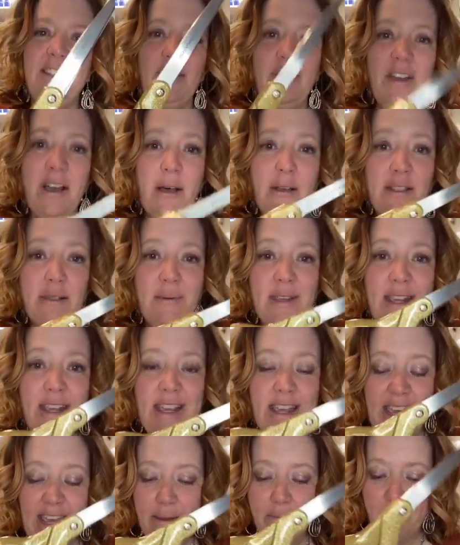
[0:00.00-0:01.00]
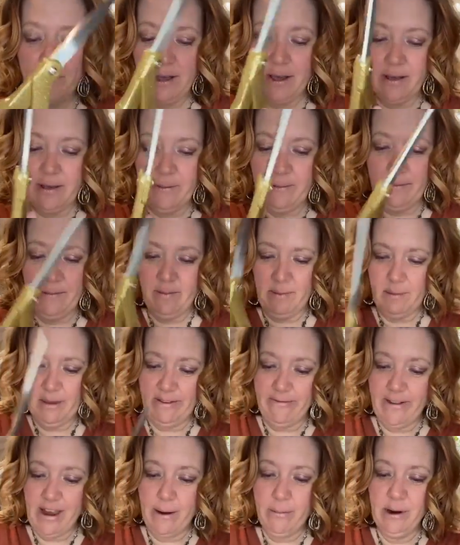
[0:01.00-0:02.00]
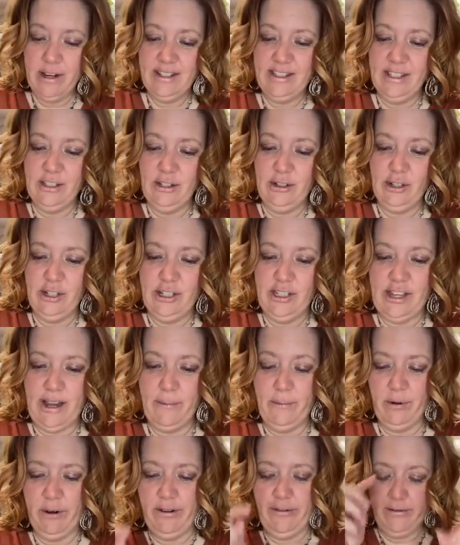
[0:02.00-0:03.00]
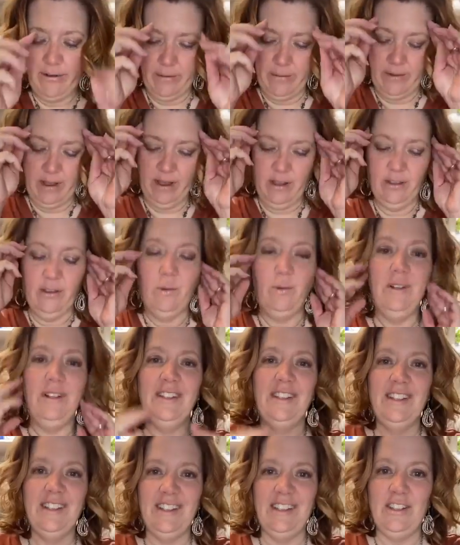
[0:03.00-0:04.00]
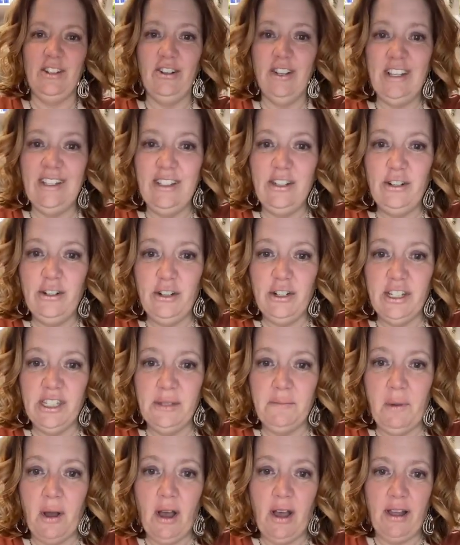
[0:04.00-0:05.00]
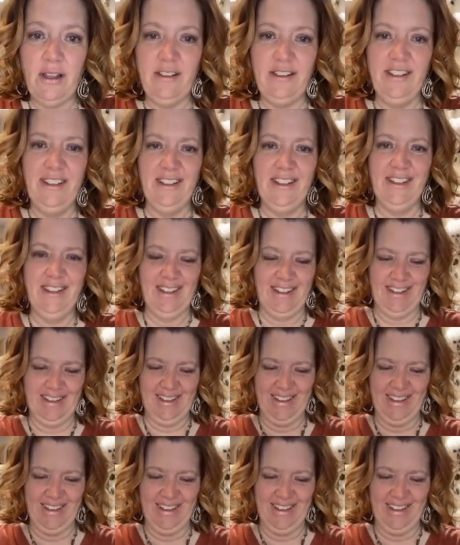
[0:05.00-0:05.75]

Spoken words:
And so it helps me keep my fabric scissors separate from my other ones because they're easier to spot.